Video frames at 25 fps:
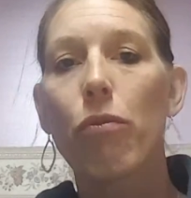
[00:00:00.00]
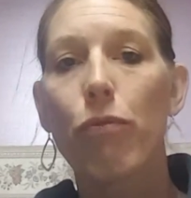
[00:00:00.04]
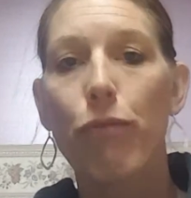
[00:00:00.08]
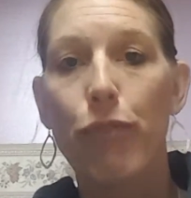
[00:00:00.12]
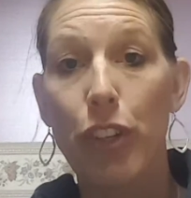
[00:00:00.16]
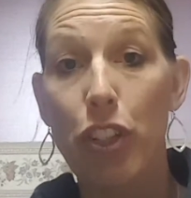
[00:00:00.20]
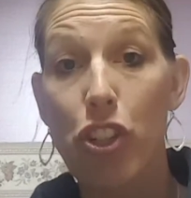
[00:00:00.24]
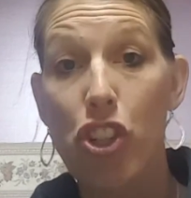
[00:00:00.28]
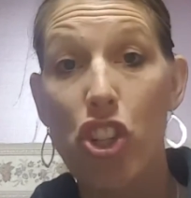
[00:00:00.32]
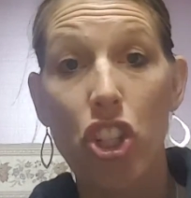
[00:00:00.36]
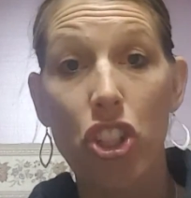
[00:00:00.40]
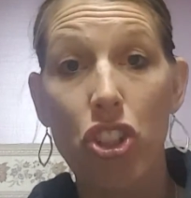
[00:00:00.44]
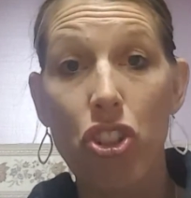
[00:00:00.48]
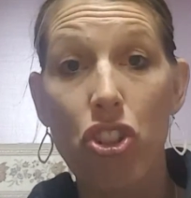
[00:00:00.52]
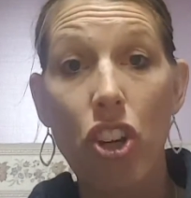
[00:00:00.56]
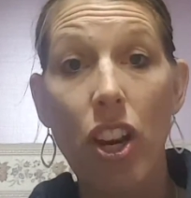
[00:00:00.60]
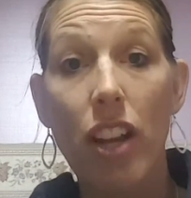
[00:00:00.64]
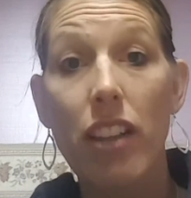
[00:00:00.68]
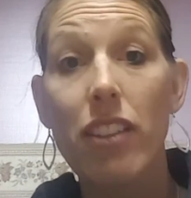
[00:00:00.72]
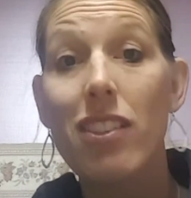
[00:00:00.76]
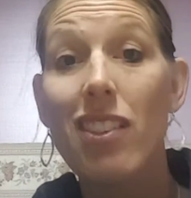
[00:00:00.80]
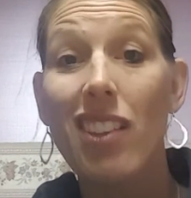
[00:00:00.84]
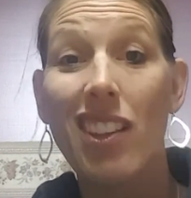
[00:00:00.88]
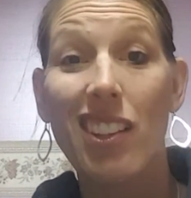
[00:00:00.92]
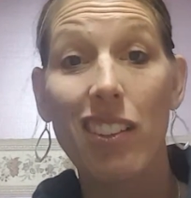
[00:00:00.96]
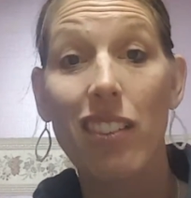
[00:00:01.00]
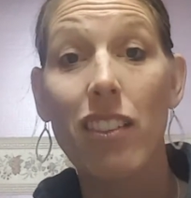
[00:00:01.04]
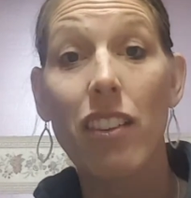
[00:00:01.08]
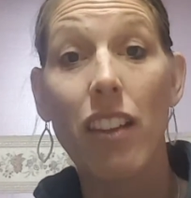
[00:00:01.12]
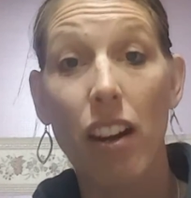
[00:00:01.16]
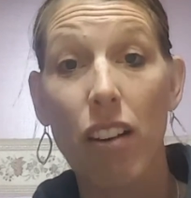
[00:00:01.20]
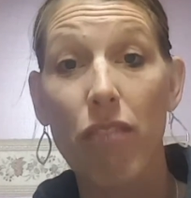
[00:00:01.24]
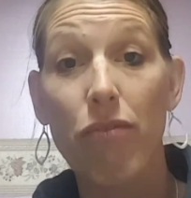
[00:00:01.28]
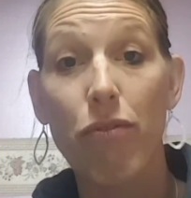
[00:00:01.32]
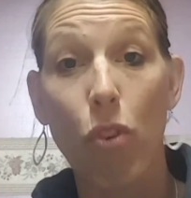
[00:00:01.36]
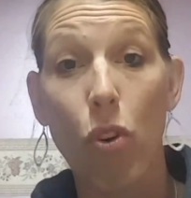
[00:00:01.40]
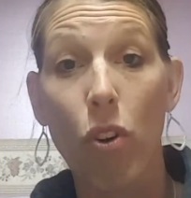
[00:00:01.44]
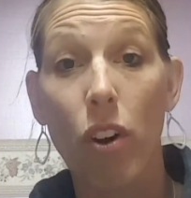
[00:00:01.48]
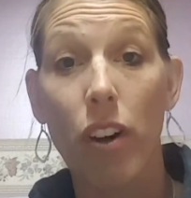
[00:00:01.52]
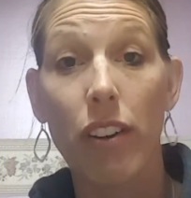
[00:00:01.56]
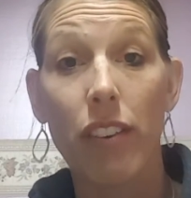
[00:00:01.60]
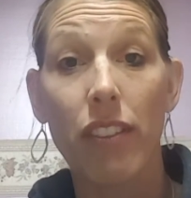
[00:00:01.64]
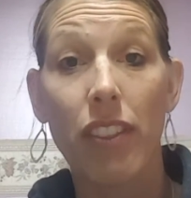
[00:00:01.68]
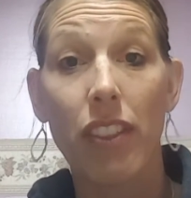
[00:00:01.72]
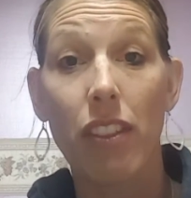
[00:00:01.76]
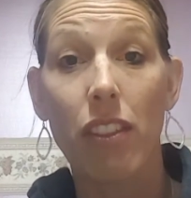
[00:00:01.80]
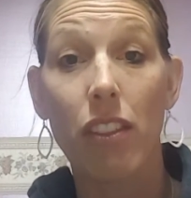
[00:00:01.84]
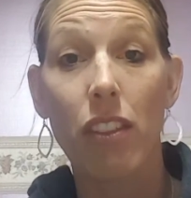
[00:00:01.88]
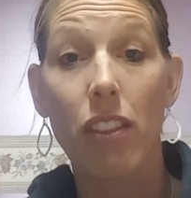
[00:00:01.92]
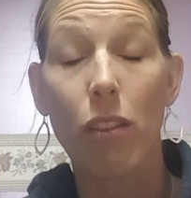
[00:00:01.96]
fish ingest, and therefore
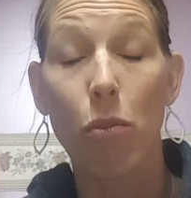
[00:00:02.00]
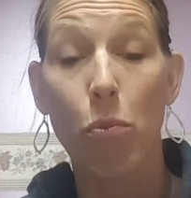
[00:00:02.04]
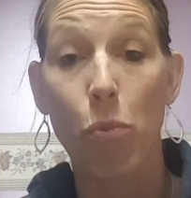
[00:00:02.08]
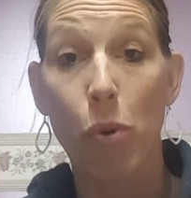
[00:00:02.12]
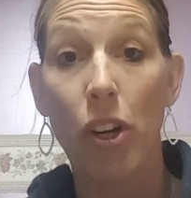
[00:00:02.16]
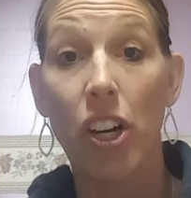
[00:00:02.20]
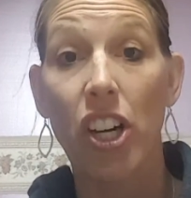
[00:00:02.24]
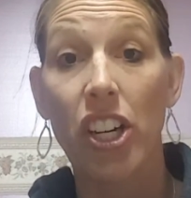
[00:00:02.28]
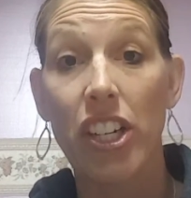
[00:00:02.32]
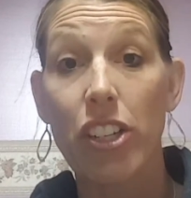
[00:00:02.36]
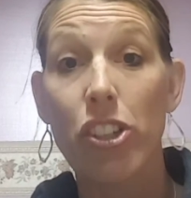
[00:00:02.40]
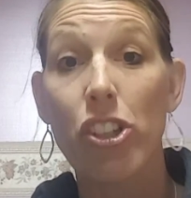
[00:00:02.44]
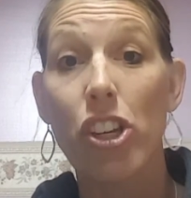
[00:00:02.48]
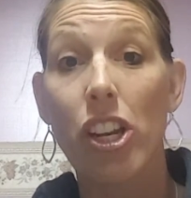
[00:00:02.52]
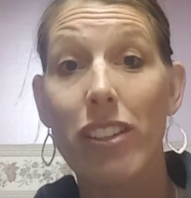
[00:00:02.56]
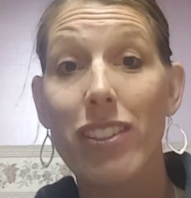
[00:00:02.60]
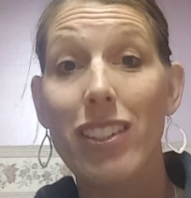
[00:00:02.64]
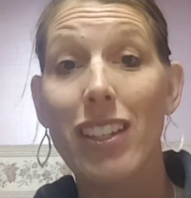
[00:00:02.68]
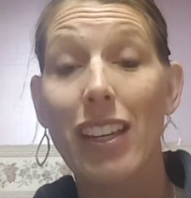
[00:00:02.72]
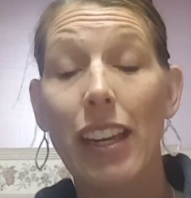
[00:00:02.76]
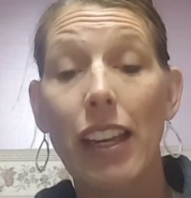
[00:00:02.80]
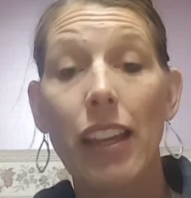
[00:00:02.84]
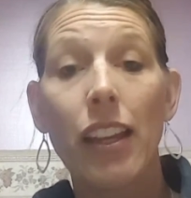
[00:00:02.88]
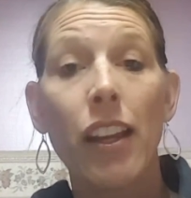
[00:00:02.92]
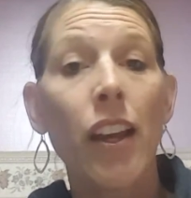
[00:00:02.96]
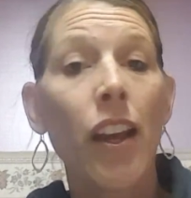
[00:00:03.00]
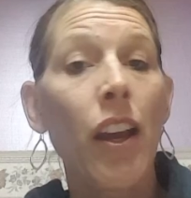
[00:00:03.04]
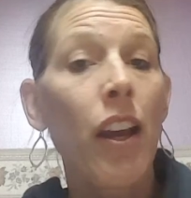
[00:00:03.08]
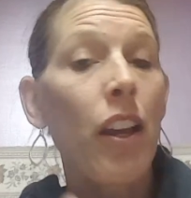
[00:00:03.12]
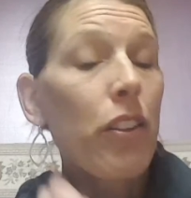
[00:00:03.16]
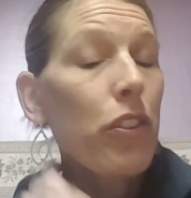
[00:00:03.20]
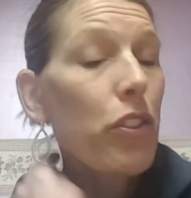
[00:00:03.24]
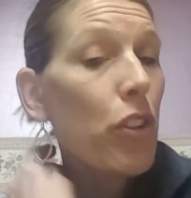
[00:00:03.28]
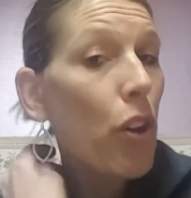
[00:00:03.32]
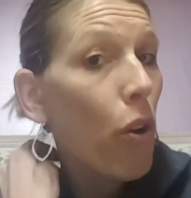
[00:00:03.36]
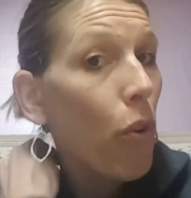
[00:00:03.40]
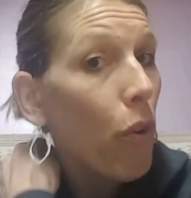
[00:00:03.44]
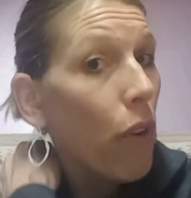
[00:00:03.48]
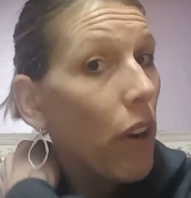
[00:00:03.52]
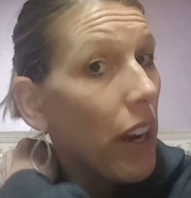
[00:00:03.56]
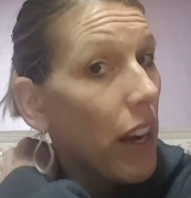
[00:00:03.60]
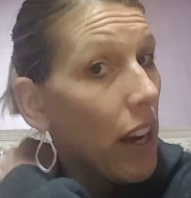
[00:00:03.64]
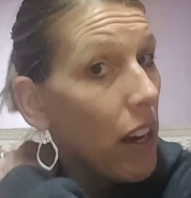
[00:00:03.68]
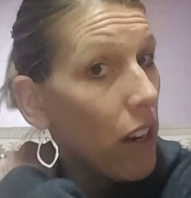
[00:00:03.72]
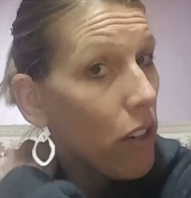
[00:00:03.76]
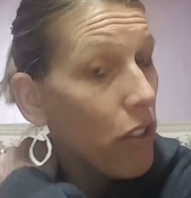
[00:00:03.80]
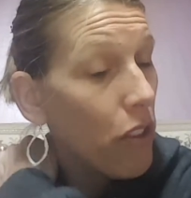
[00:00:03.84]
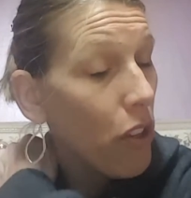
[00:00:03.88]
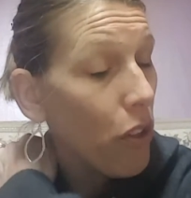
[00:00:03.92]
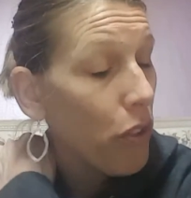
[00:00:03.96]
we're ingesting it. So
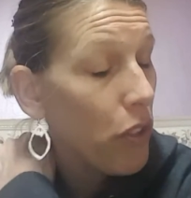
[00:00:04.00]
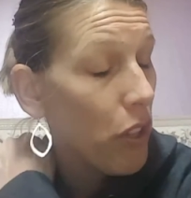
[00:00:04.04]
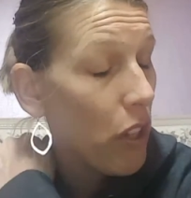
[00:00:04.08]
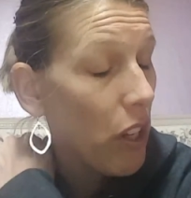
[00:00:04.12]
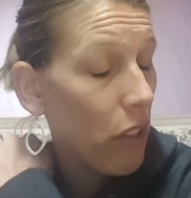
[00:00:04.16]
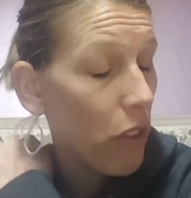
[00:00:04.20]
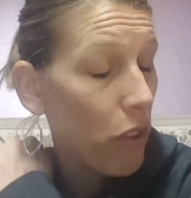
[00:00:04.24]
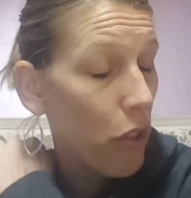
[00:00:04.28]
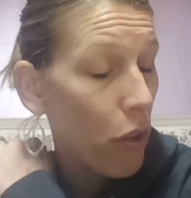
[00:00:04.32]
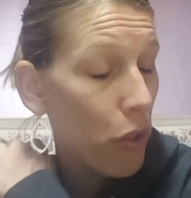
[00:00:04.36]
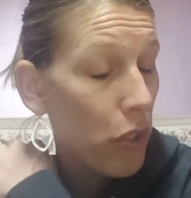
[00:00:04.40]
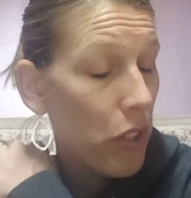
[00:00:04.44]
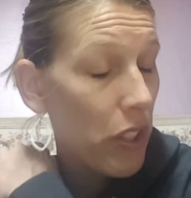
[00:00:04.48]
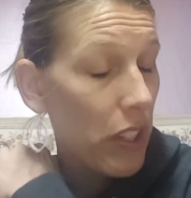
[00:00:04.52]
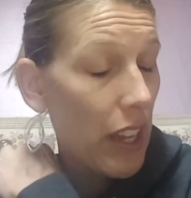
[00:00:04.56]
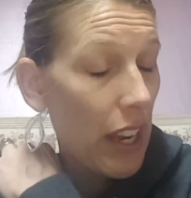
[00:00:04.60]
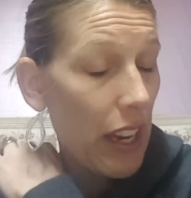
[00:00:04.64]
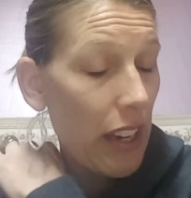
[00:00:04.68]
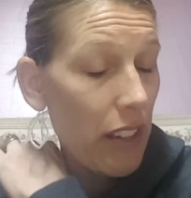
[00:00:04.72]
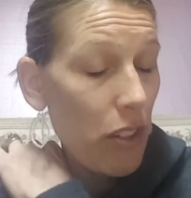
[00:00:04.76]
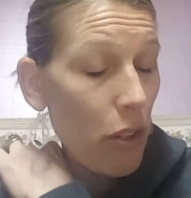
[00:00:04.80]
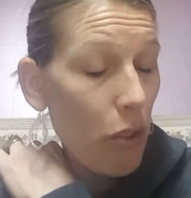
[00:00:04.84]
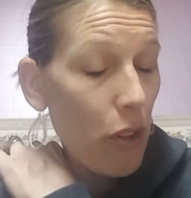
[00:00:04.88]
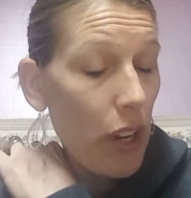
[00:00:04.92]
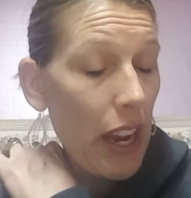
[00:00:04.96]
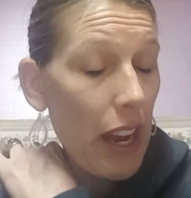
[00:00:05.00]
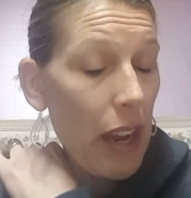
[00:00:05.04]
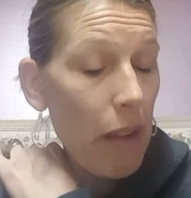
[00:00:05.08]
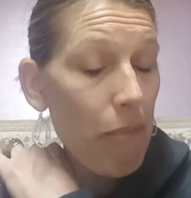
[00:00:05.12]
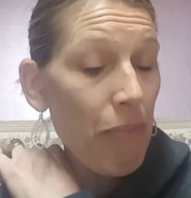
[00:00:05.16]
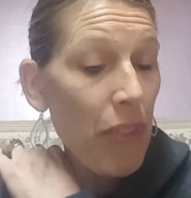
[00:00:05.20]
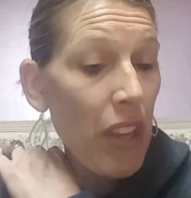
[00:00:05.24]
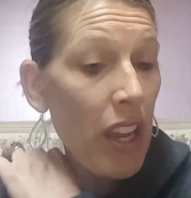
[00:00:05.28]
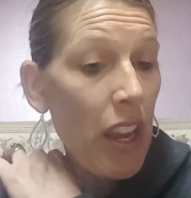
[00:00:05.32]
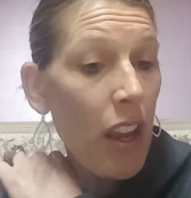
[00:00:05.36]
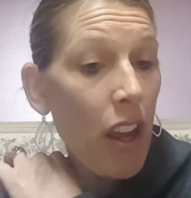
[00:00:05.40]
here are those things, okay?